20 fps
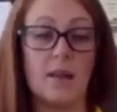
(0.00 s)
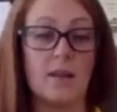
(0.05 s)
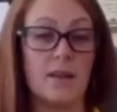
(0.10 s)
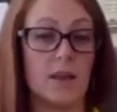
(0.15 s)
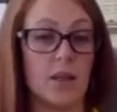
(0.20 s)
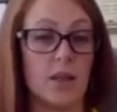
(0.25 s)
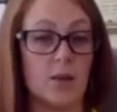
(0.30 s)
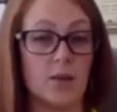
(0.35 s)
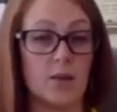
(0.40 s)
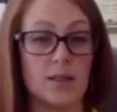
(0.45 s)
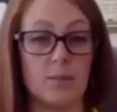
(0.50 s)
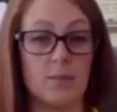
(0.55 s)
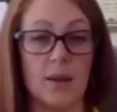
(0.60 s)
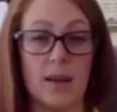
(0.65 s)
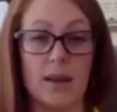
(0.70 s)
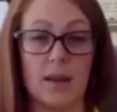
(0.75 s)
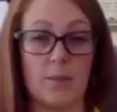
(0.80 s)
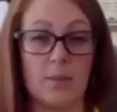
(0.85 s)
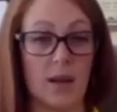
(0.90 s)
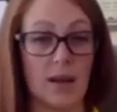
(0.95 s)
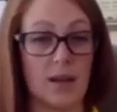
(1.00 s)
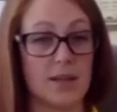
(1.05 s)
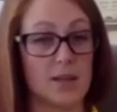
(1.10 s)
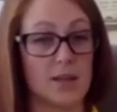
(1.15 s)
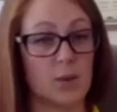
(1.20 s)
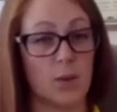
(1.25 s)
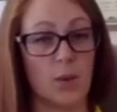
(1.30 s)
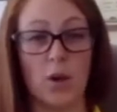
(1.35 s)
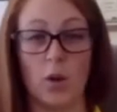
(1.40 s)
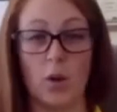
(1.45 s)
they get used to being in
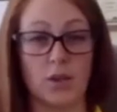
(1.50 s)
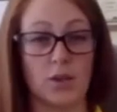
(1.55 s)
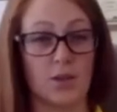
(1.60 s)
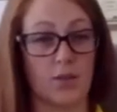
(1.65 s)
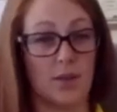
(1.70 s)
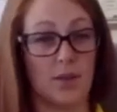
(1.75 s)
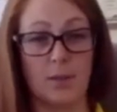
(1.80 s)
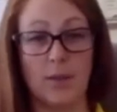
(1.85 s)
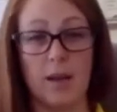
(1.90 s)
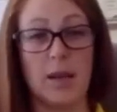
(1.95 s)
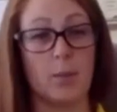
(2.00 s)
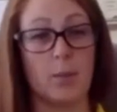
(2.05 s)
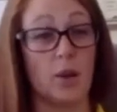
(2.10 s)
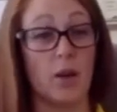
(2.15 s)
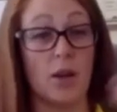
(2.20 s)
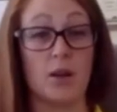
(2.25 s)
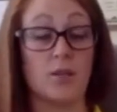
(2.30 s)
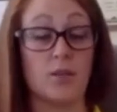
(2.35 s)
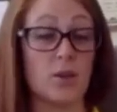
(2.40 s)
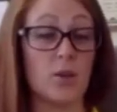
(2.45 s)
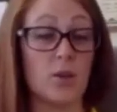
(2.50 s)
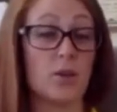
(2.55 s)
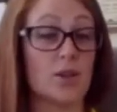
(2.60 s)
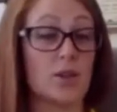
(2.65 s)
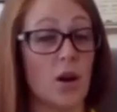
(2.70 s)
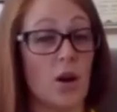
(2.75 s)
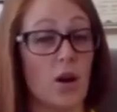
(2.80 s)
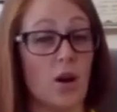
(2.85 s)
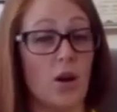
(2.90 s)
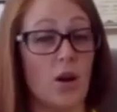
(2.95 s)
places where lots of other people and other dogs
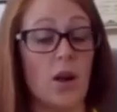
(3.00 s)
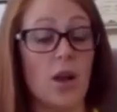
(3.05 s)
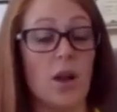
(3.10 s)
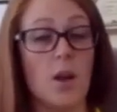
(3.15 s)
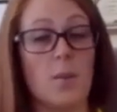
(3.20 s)
are,